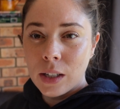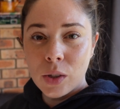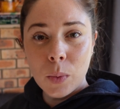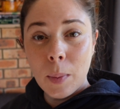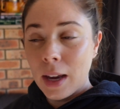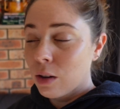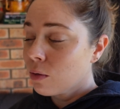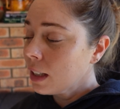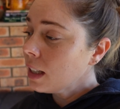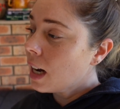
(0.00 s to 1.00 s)
I just want to make it
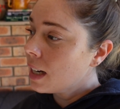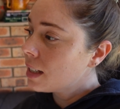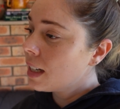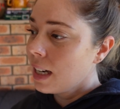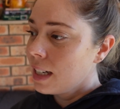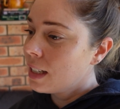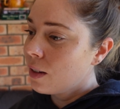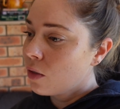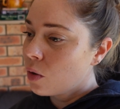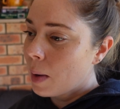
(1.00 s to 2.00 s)
really nice and easy
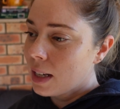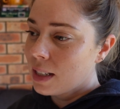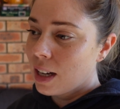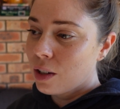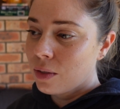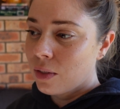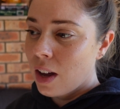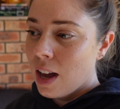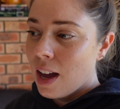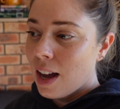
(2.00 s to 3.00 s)
for myself.
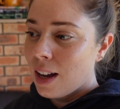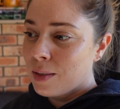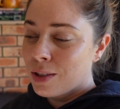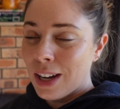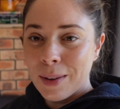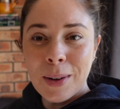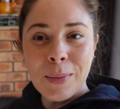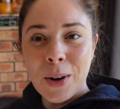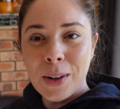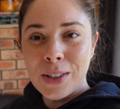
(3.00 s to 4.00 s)
So yeah, I'm
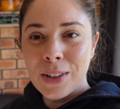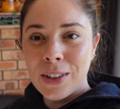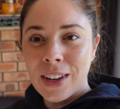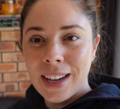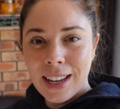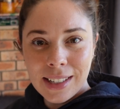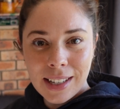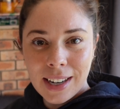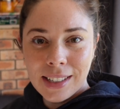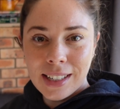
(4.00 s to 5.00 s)
going to get
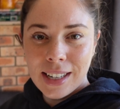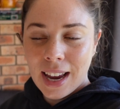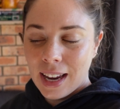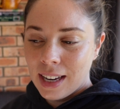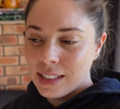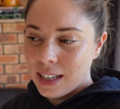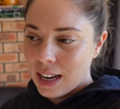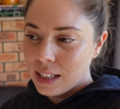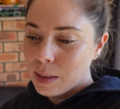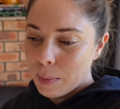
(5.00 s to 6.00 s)
started today.
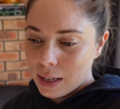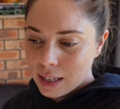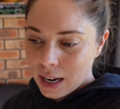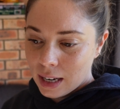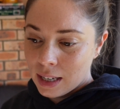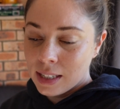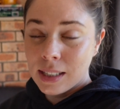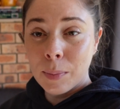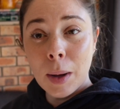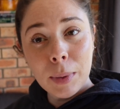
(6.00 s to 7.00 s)
Today is Monday, it's
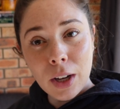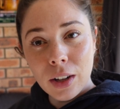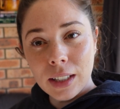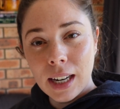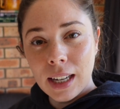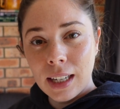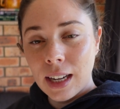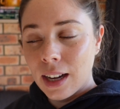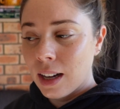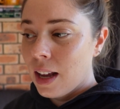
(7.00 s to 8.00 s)
a public holiday
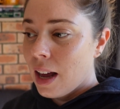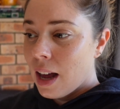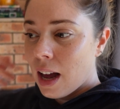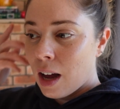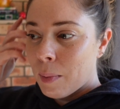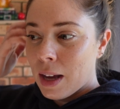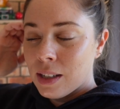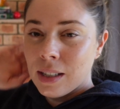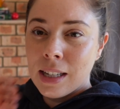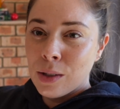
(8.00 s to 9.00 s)
here,
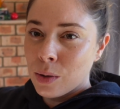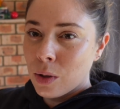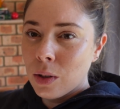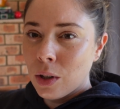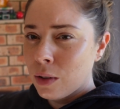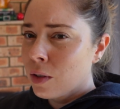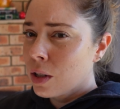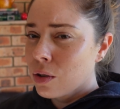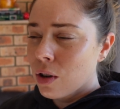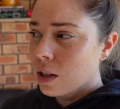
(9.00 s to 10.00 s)
and there's also a lot of
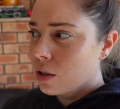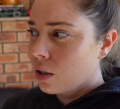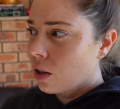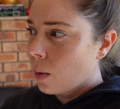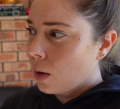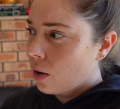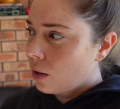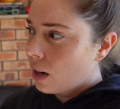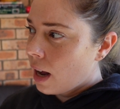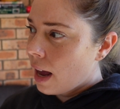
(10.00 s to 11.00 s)
construction going
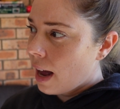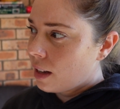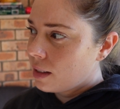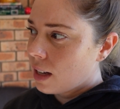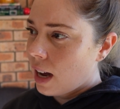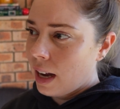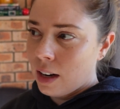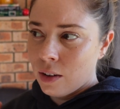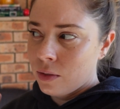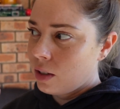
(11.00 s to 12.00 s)
on outside
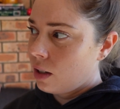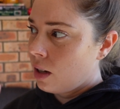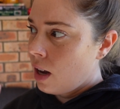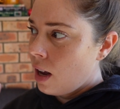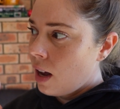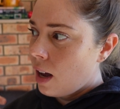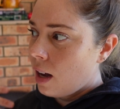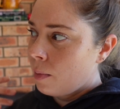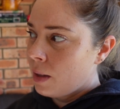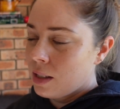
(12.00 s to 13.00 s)
after
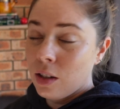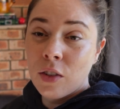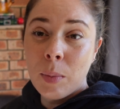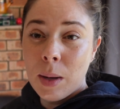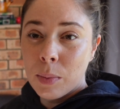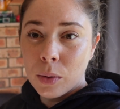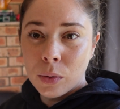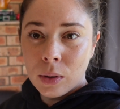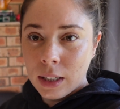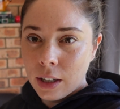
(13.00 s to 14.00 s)
there's a lot of
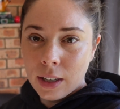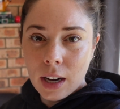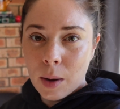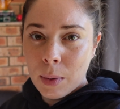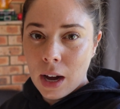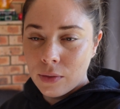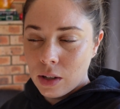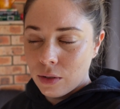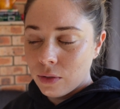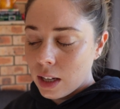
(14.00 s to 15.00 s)
people clearing up after
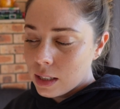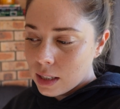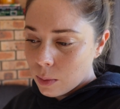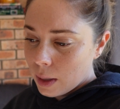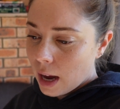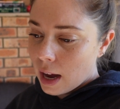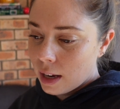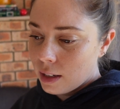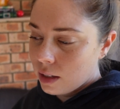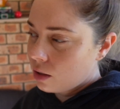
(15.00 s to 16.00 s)
the floods that we
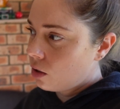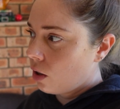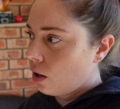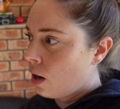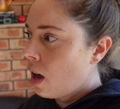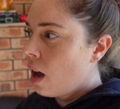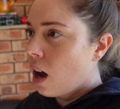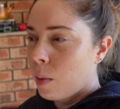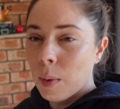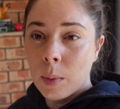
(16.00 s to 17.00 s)
had. So
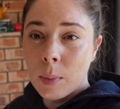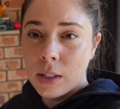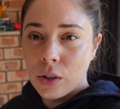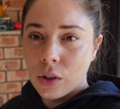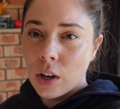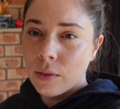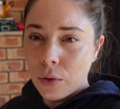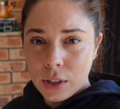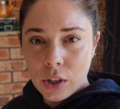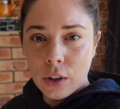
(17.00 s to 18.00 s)
I'll probably do a
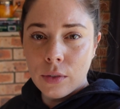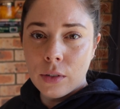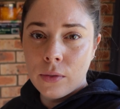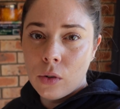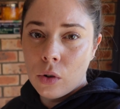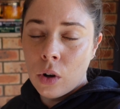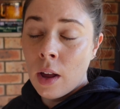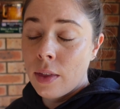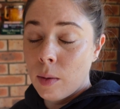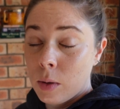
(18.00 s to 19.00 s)
voiceover for
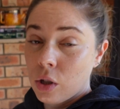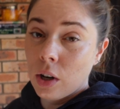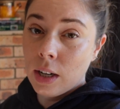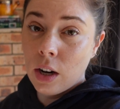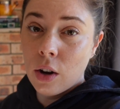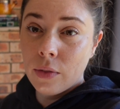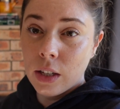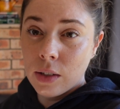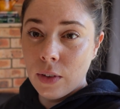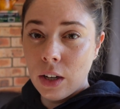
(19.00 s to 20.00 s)
the majority of
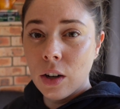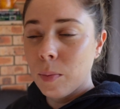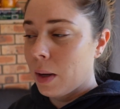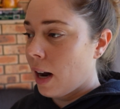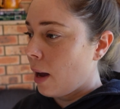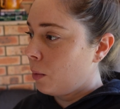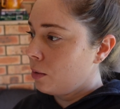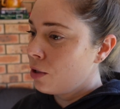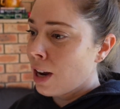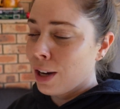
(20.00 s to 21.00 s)
this video, but I will
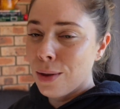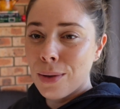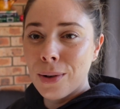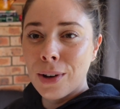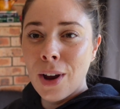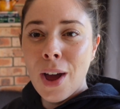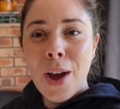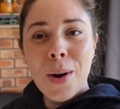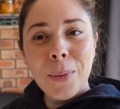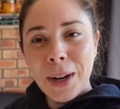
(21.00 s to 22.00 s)
chat you through
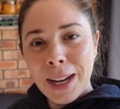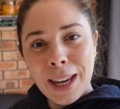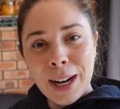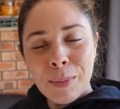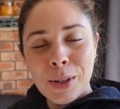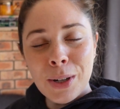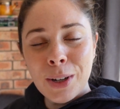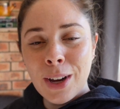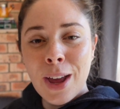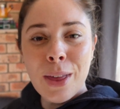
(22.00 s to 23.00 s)
what I get up
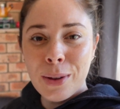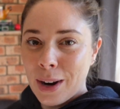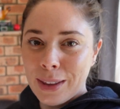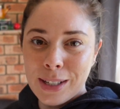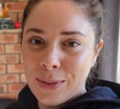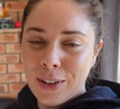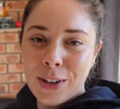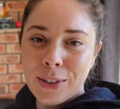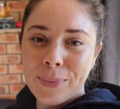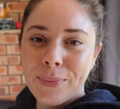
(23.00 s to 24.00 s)
to throughout this
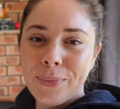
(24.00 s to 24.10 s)
vlog.